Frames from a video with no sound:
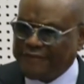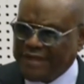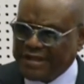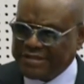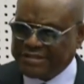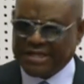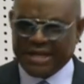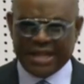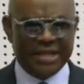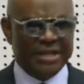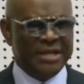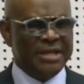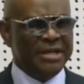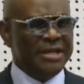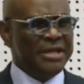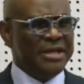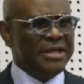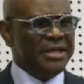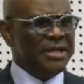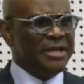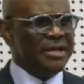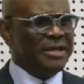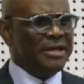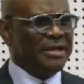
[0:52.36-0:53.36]
Nigeria,
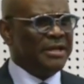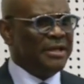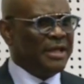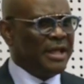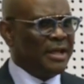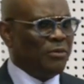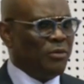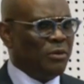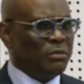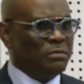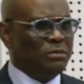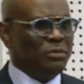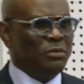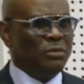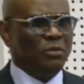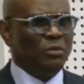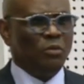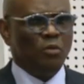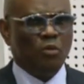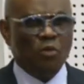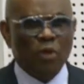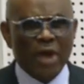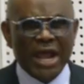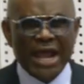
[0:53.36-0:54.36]

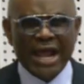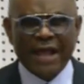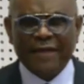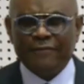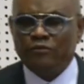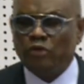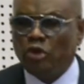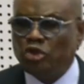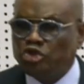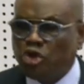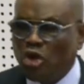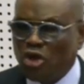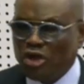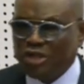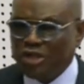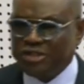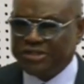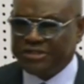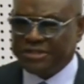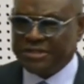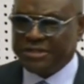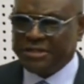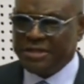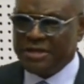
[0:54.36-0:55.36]
we have no
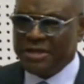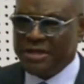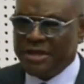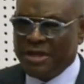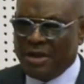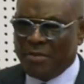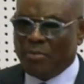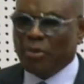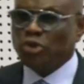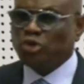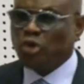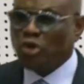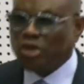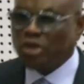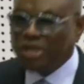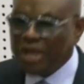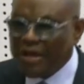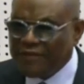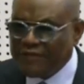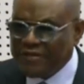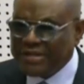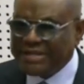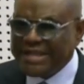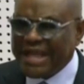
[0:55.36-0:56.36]
choice but to
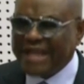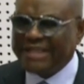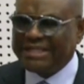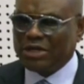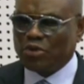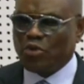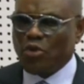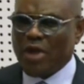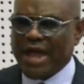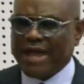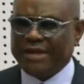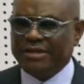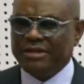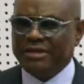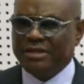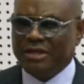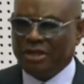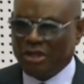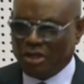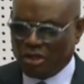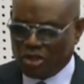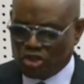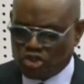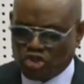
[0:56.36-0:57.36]
give him that required
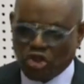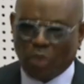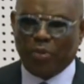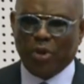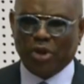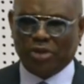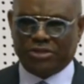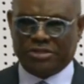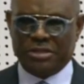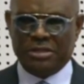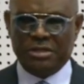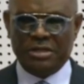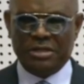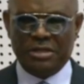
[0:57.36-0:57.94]
support.